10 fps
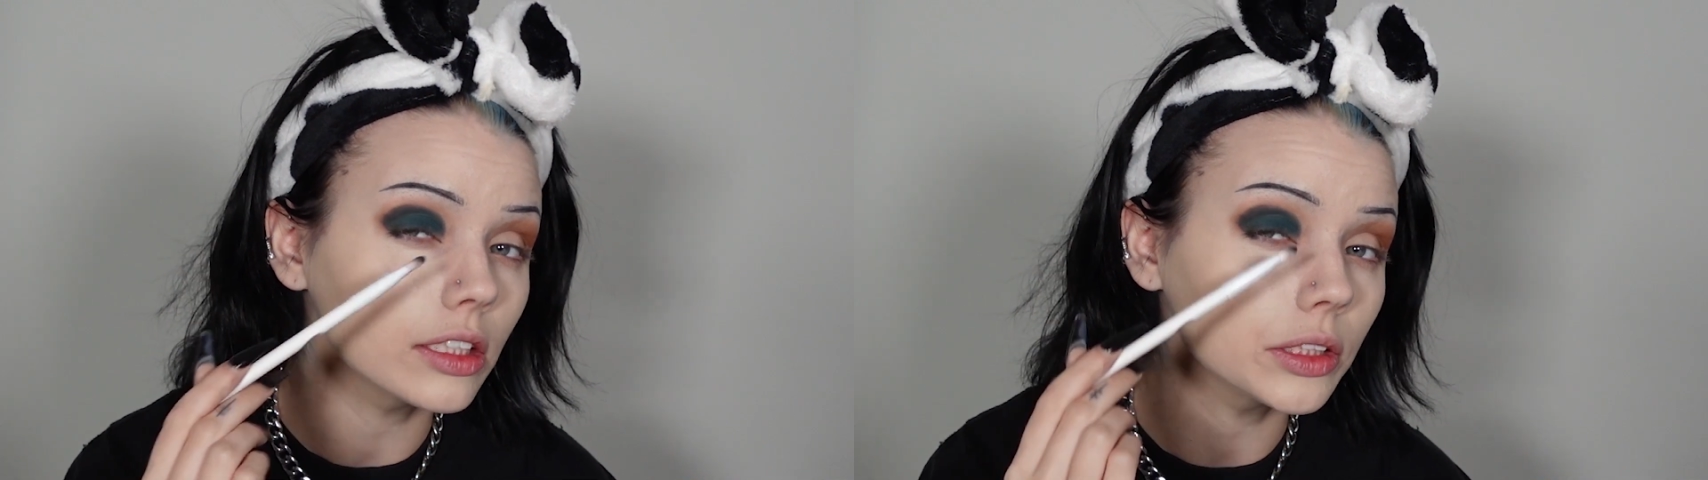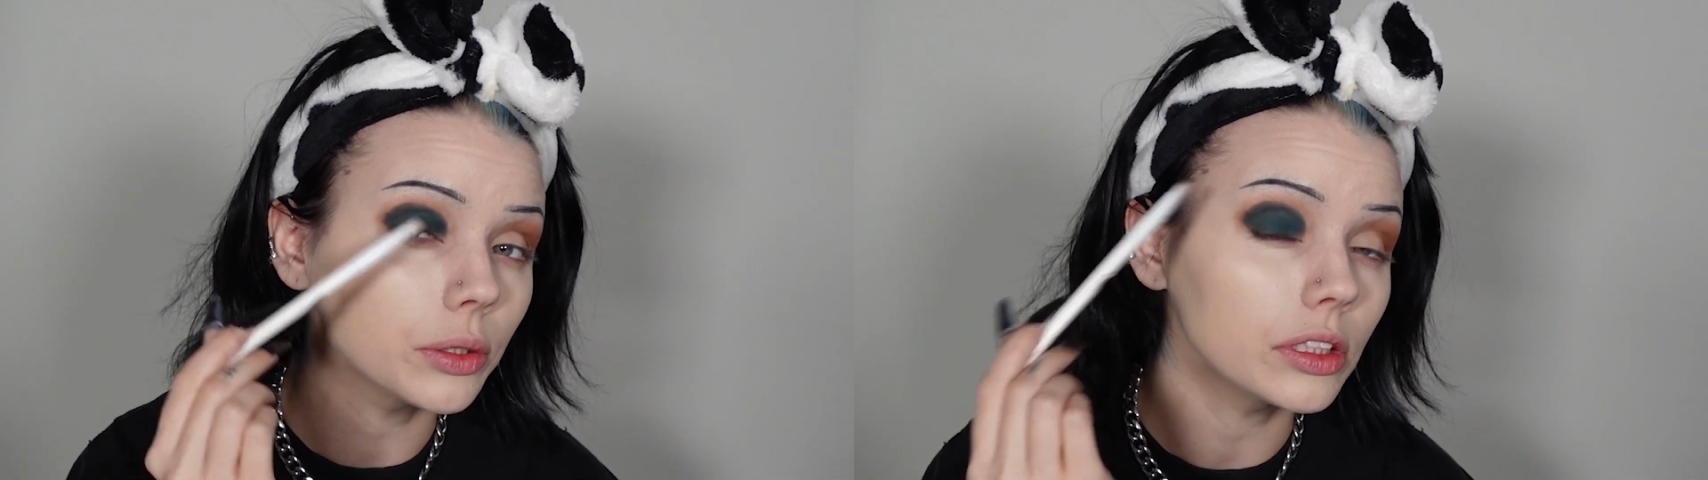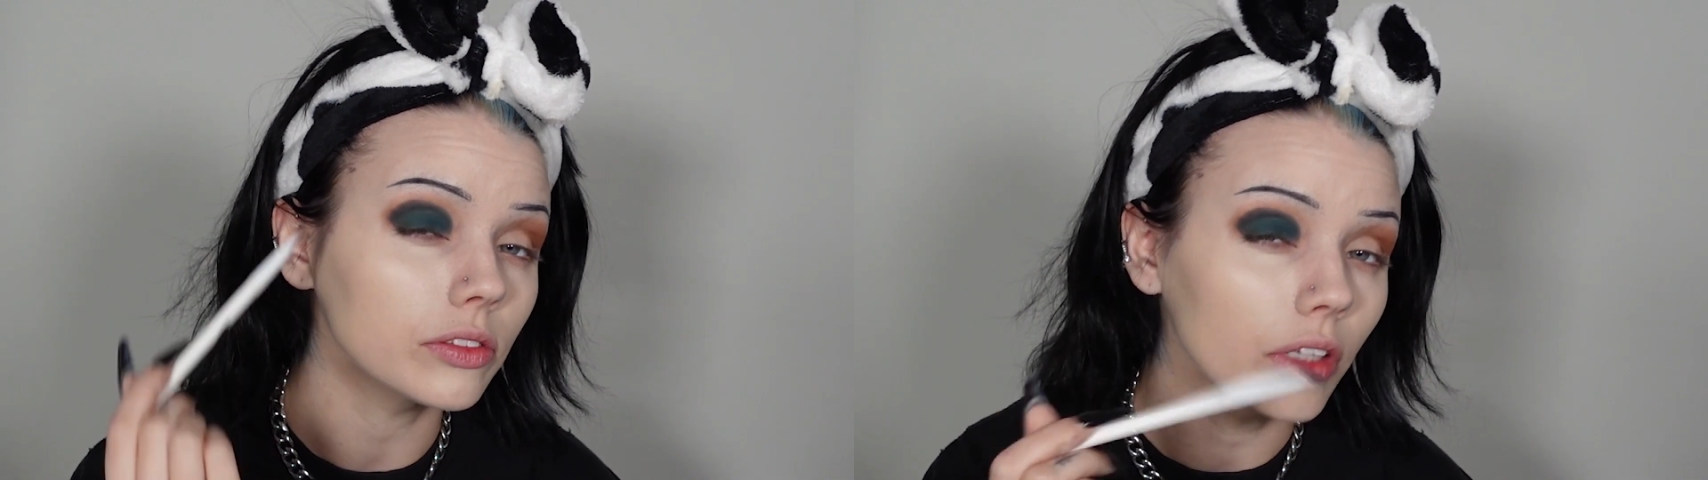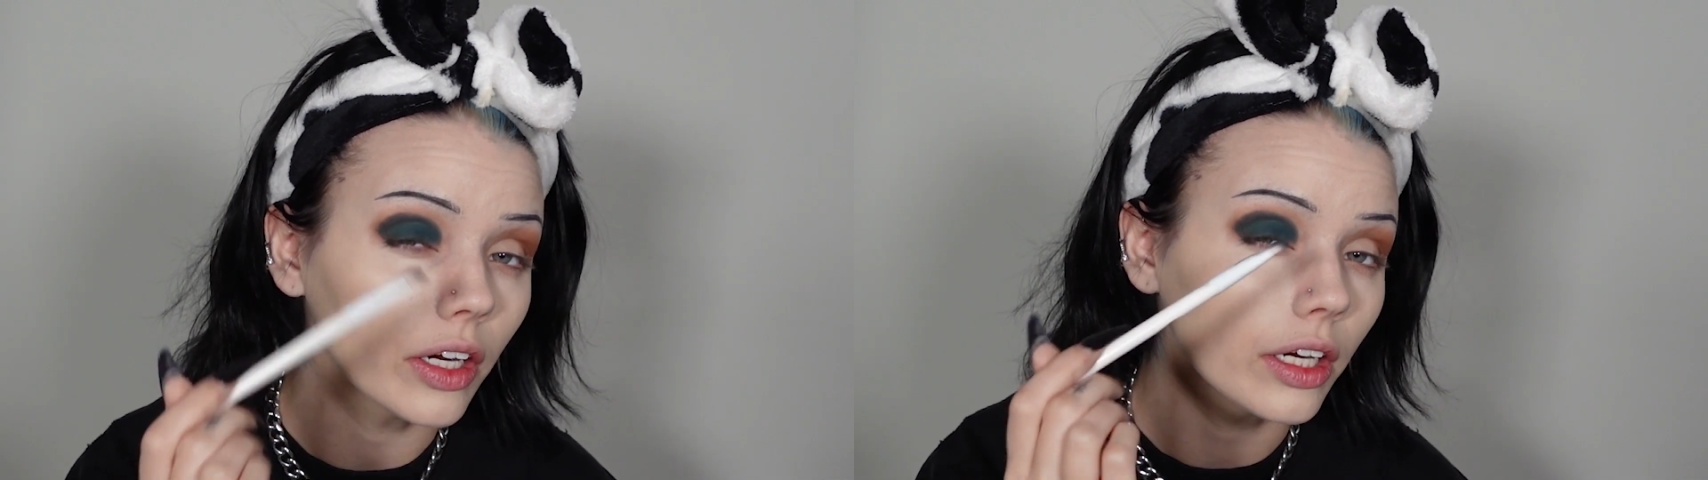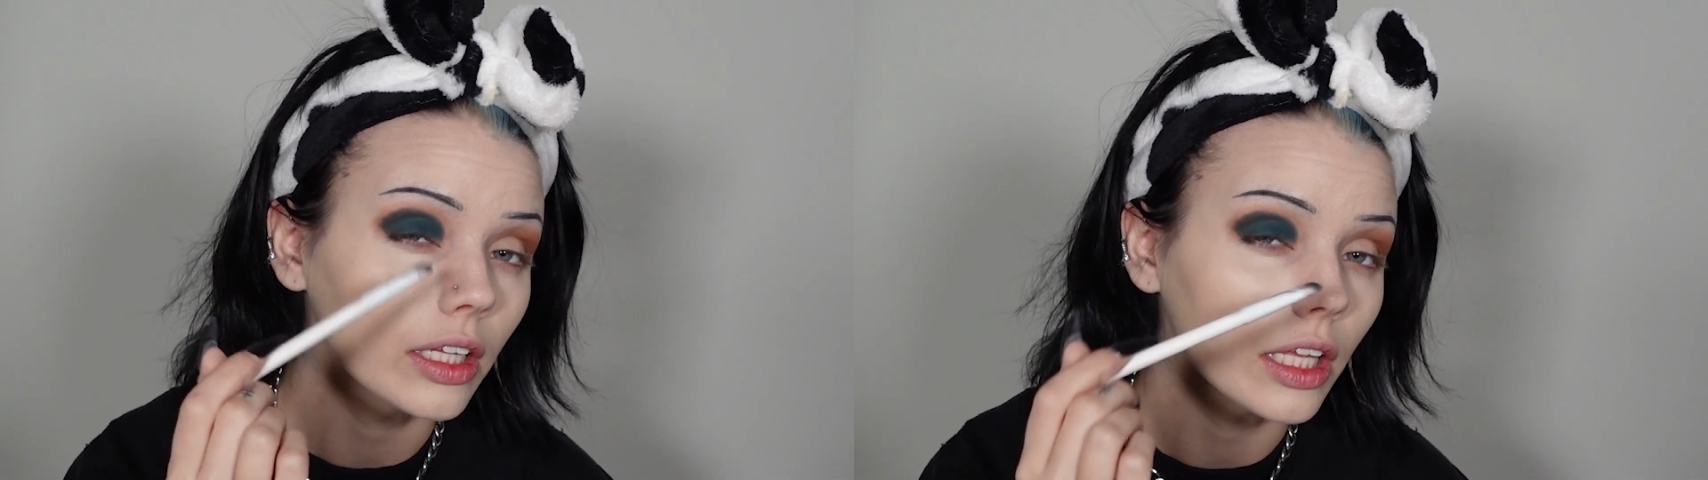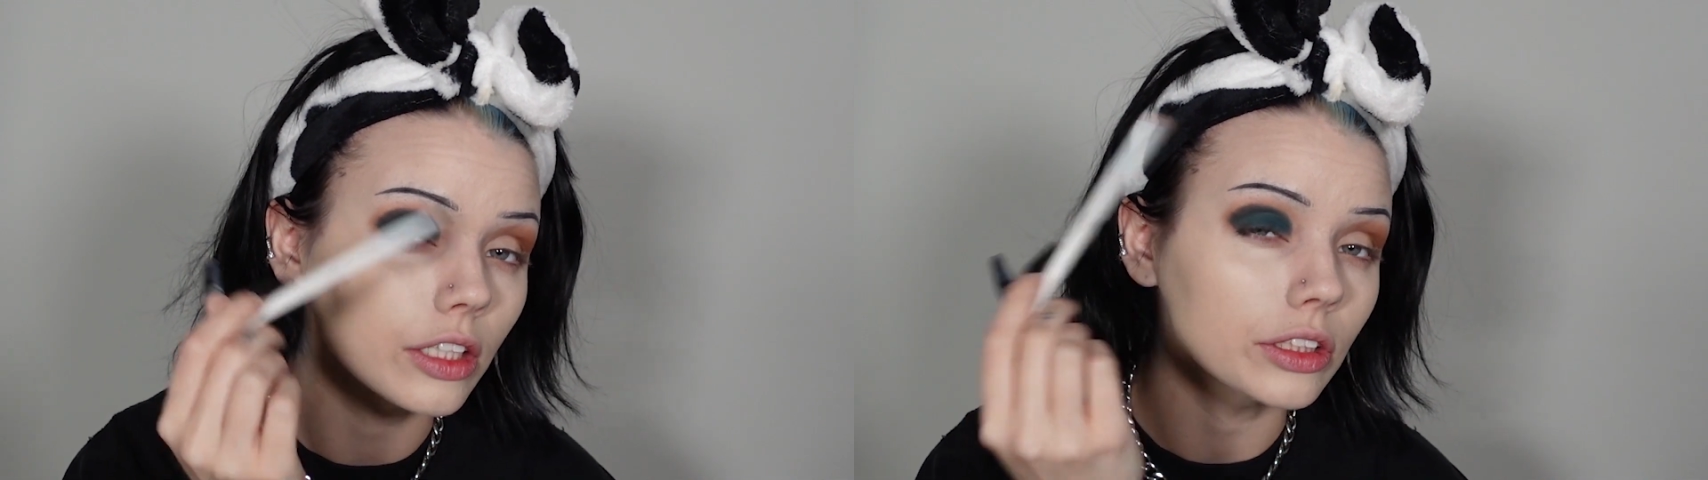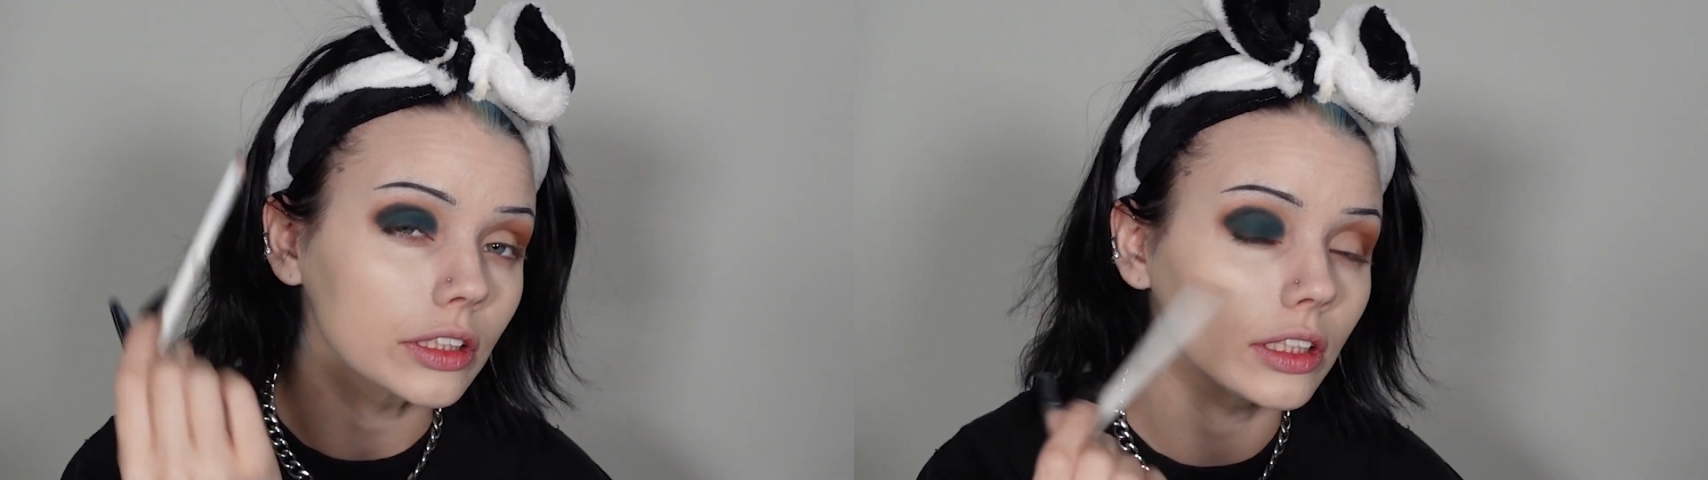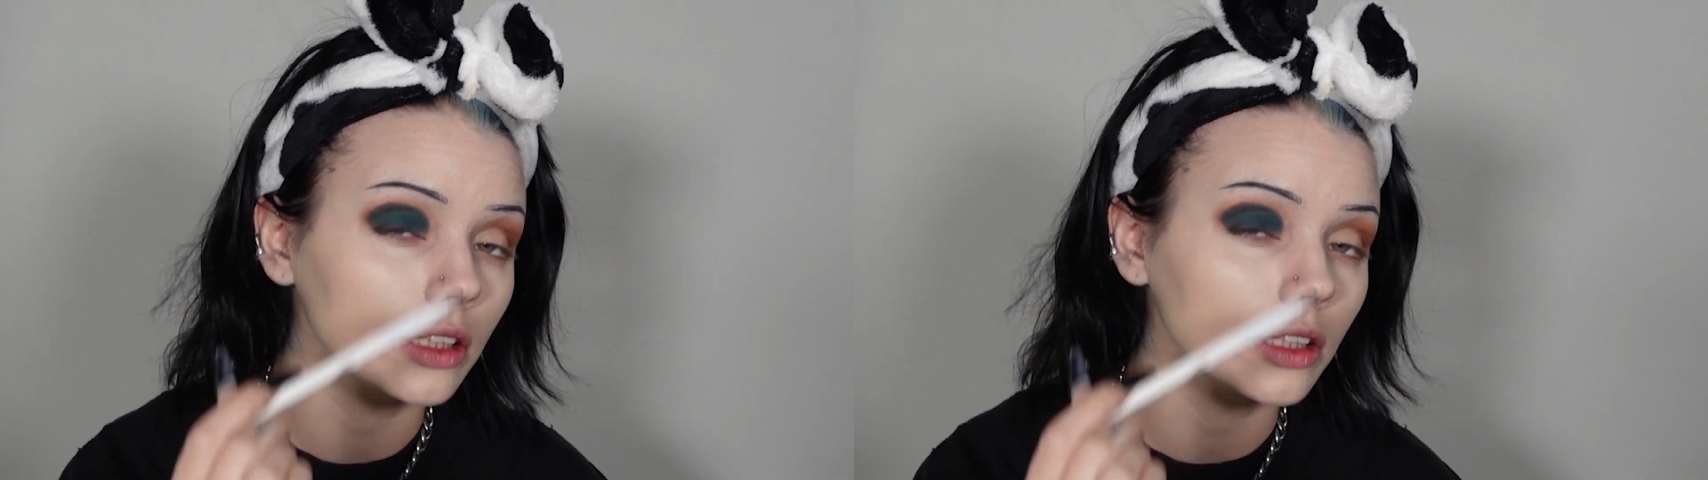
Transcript: so it's very like just